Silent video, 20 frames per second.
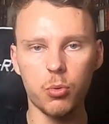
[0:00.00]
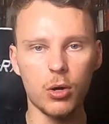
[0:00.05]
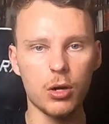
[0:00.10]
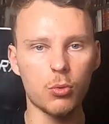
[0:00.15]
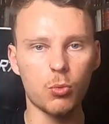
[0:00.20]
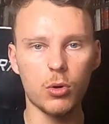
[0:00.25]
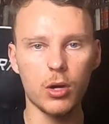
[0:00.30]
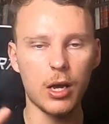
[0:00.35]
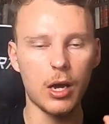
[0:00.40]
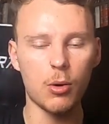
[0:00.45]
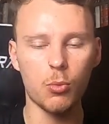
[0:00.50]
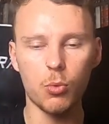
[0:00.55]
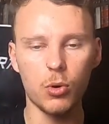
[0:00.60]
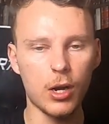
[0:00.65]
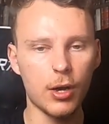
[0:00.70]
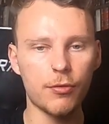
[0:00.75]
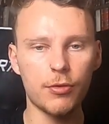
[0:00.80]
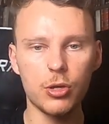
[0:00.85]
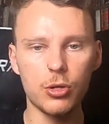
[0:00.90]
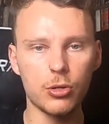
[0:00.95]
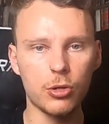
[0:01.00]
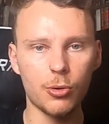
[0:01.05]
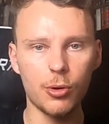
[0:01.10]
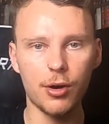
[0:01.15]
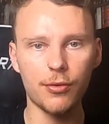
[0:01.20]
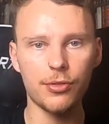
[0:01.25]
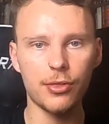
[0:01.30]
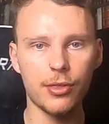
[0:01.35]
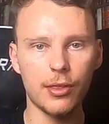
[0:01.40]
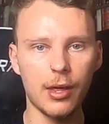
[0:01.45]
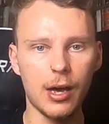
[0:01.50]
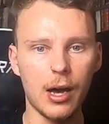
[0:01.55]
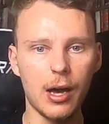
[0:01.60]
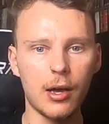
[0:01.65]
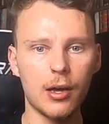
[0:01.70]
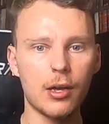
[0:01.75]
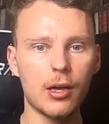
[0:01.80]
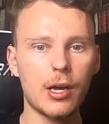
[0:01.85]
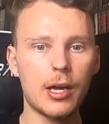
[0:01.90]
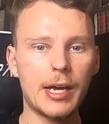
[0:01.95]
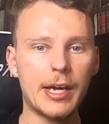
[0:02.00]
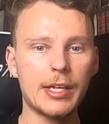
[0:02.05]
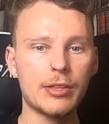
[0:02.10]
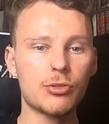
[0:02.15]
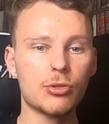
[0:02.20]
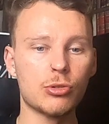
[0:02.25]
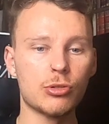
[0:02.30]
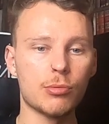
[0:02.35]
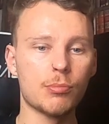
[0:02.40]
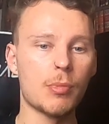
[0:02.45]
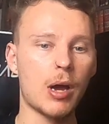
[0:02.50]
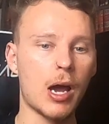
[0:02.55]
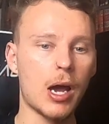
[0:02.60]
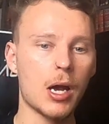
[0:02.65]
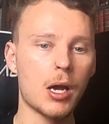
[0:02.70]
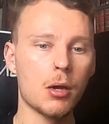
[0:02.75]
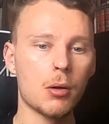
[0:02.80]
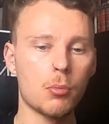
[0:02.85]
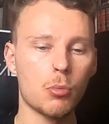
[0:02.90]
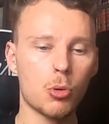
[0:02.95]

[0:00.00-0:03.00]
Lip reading: whatever you do after that, it doesn't matter.